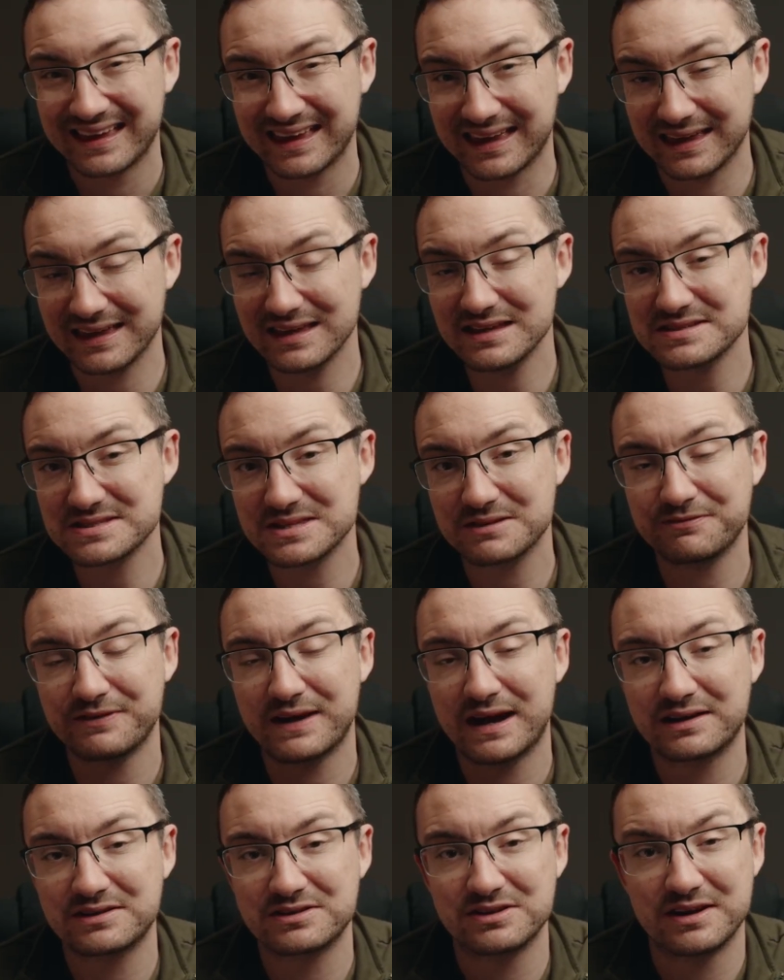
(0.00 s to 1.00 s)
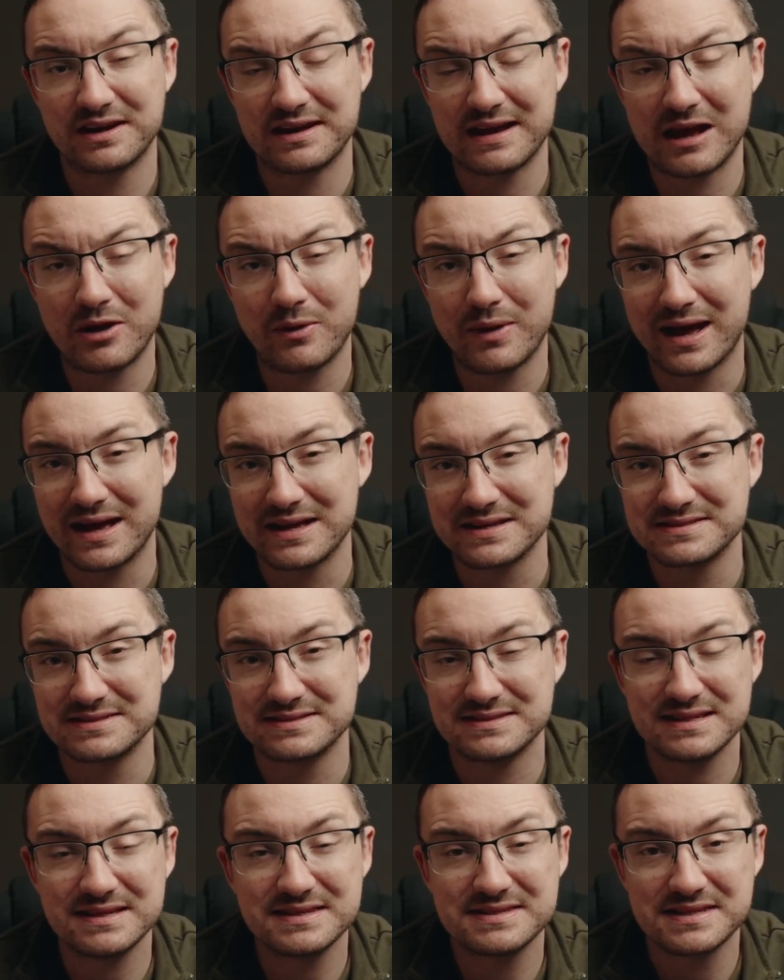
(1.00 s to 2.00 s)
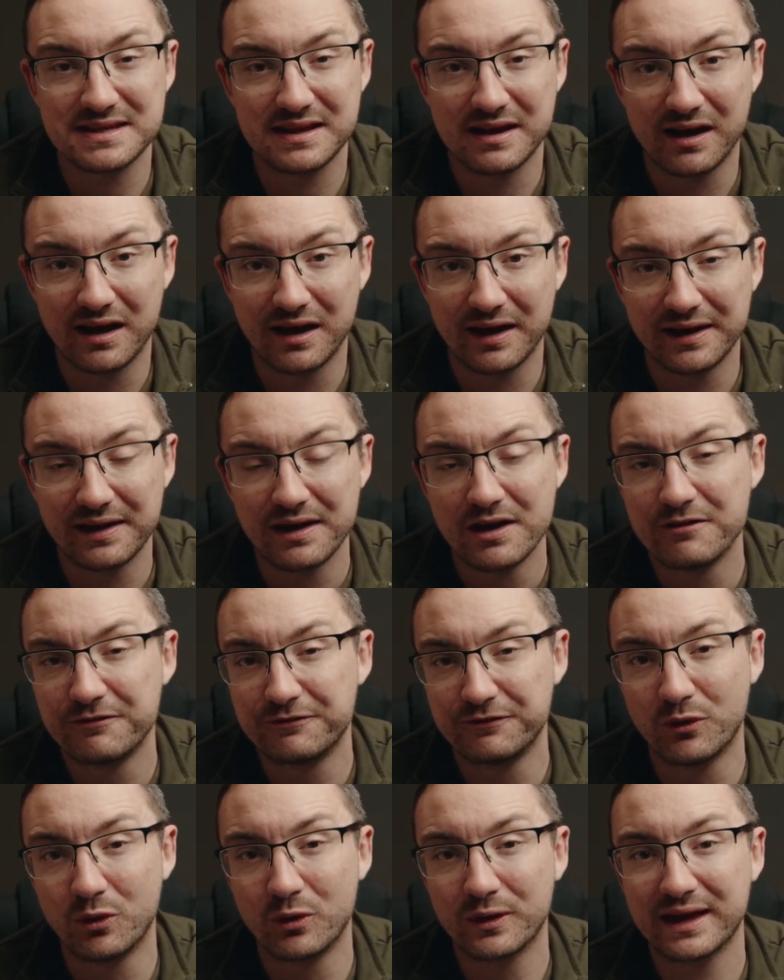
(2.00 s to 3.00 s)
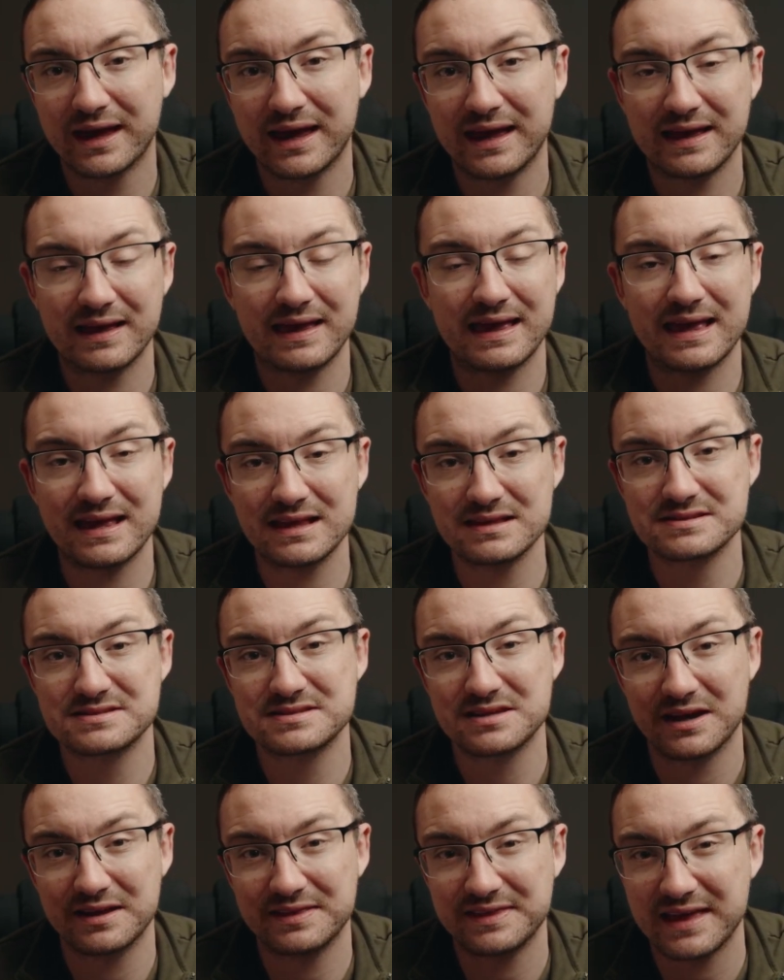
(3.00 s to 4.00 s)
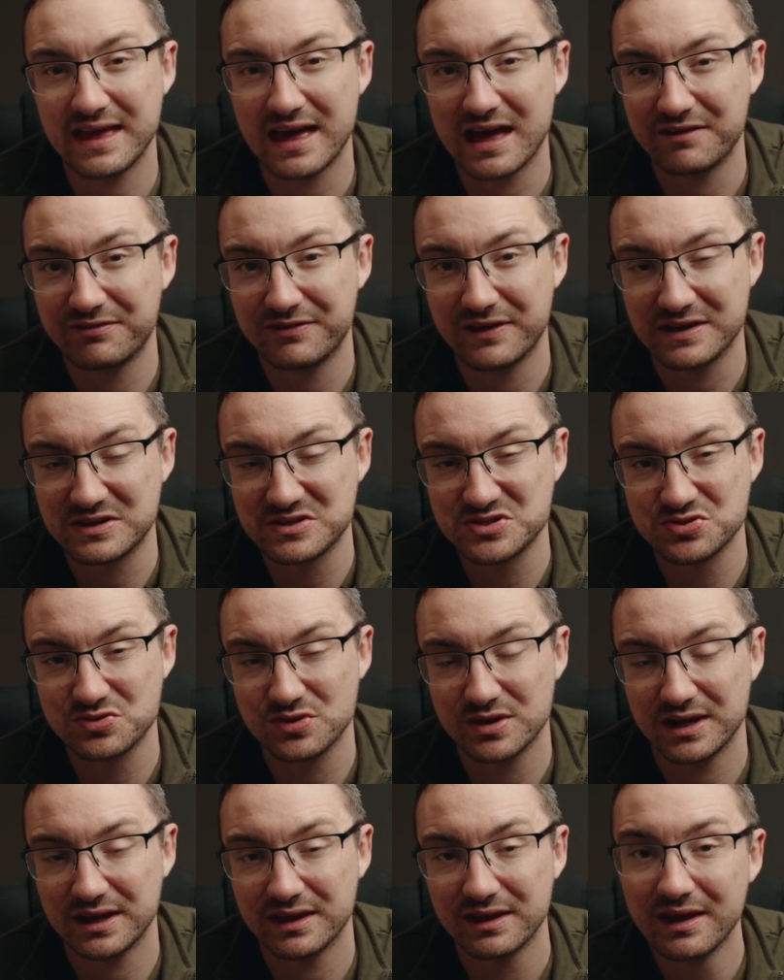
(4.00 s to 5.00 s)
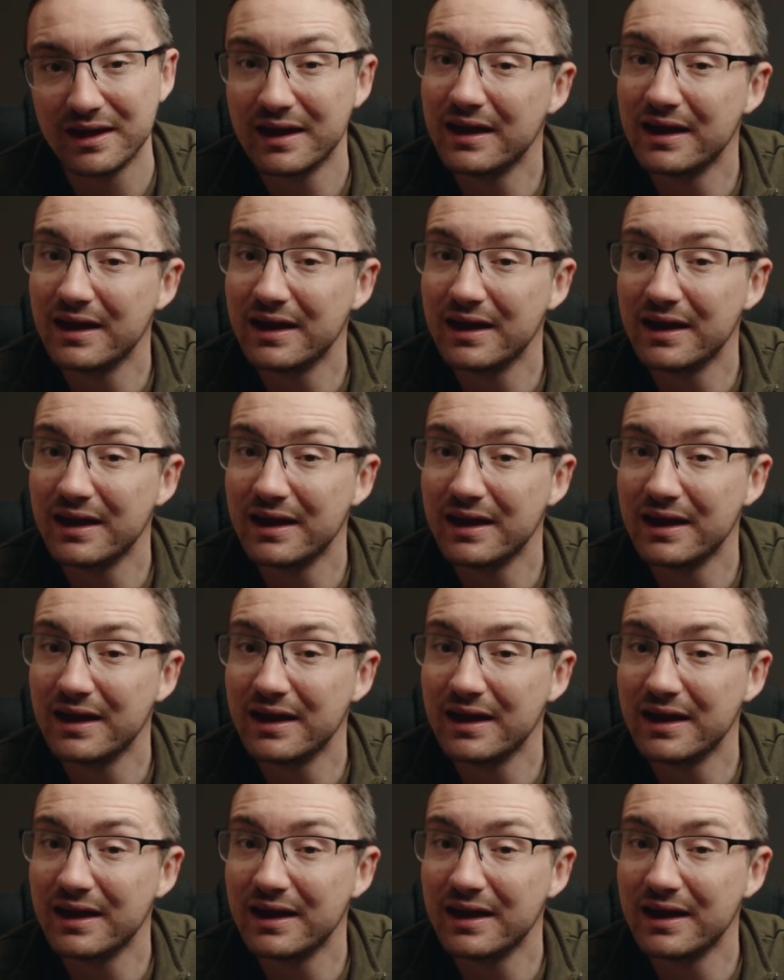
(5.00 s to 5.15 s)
is the fact that it now has DCI 4K inside the FX3.